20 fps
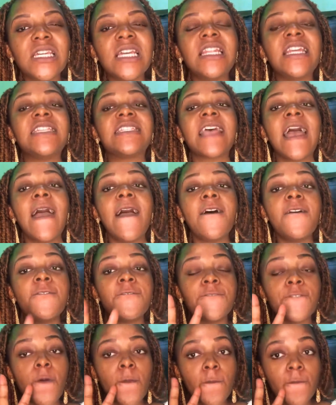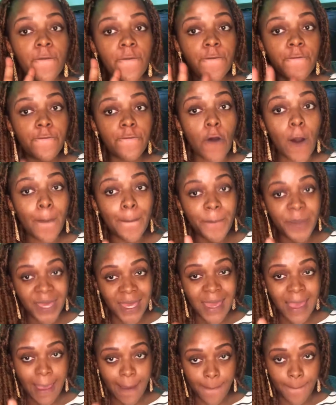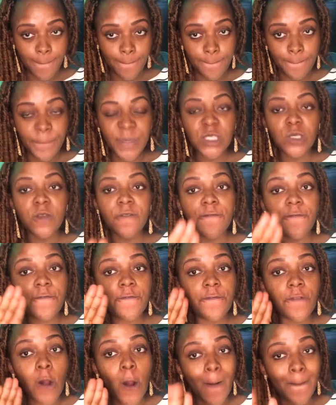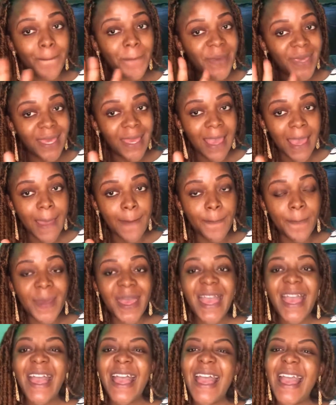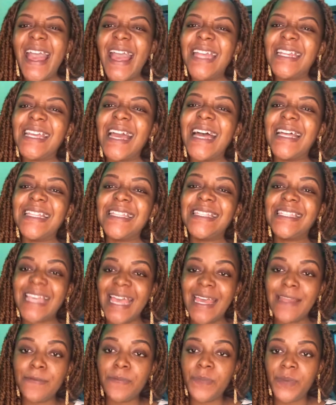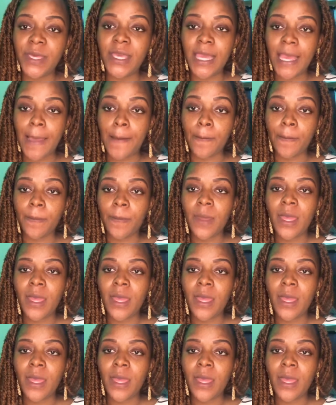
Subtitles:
is from 4 p.m. between 4 p.m. and 10 p.m.